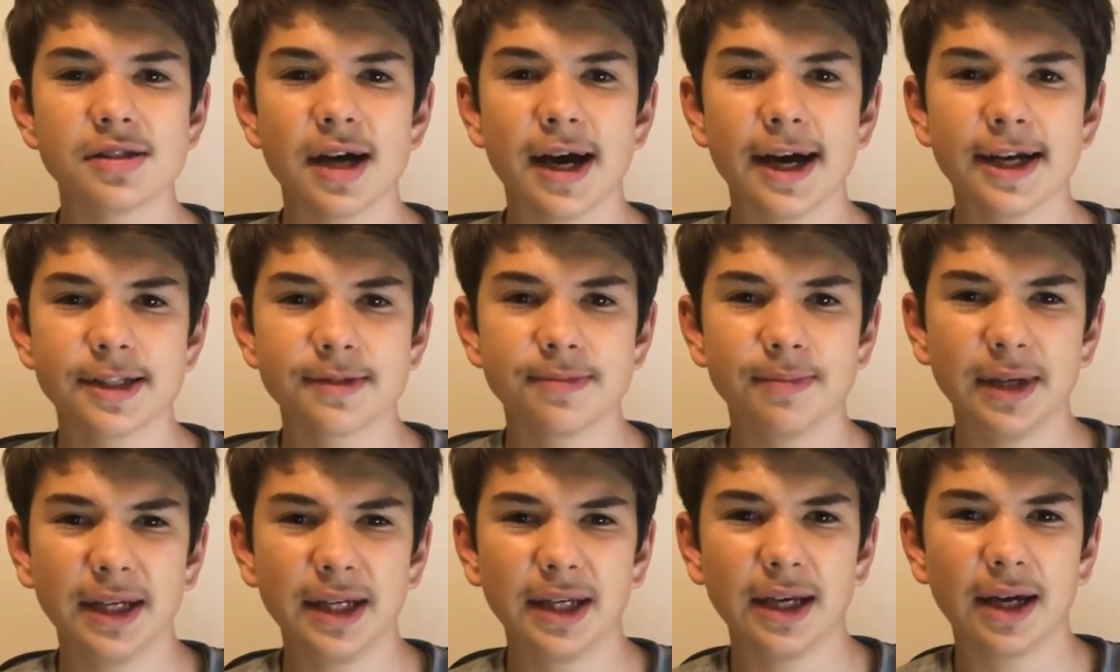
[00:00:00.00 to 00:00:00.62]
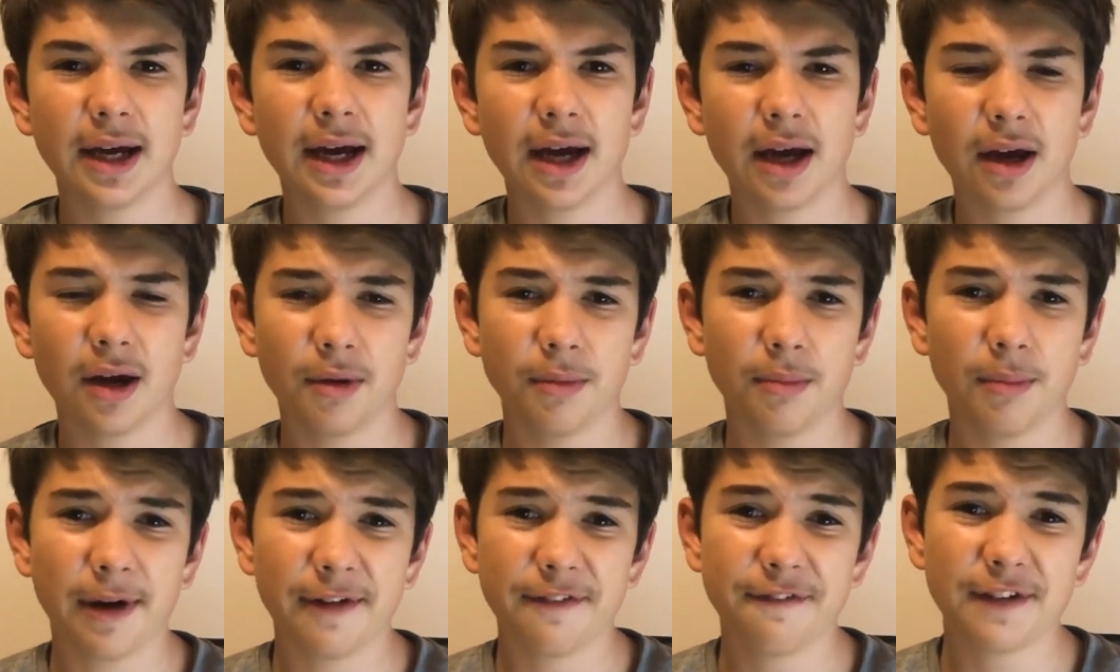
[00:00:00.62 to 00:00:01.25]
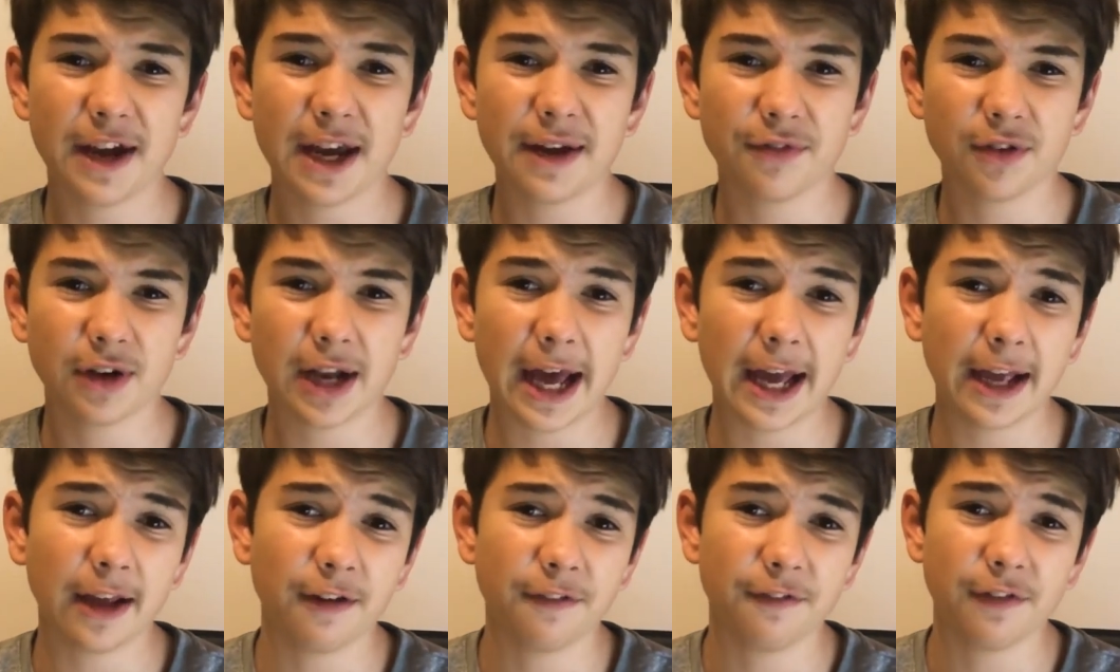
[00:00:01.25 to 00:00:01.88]
has asked me my favourite
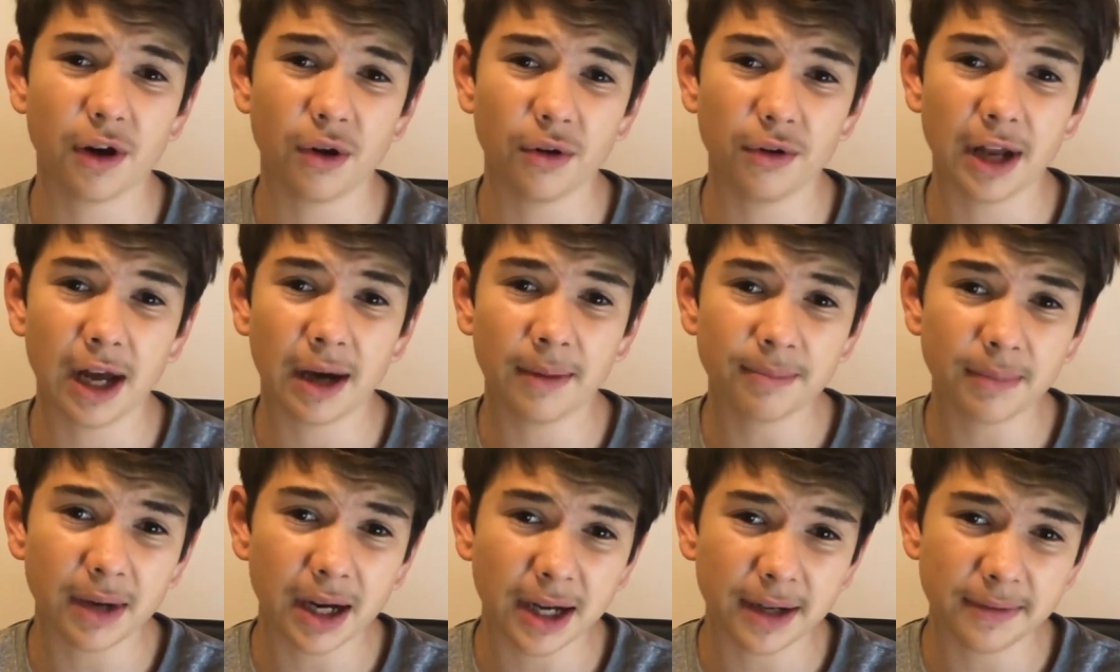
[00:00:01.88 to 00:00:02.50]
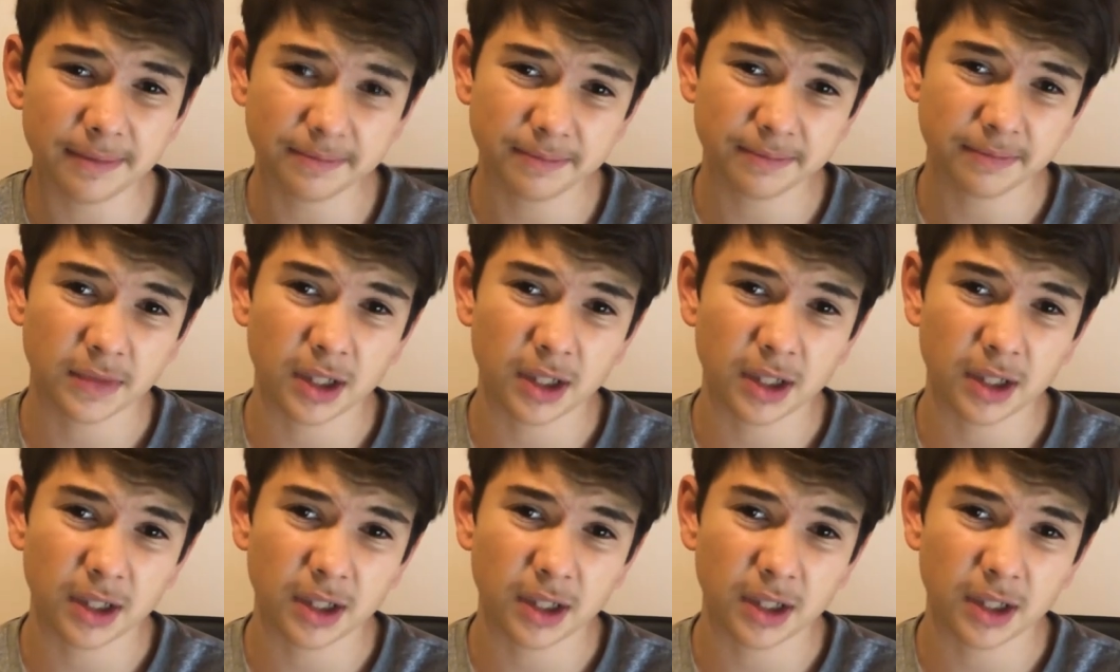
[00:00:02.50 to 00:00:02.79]
AFL number.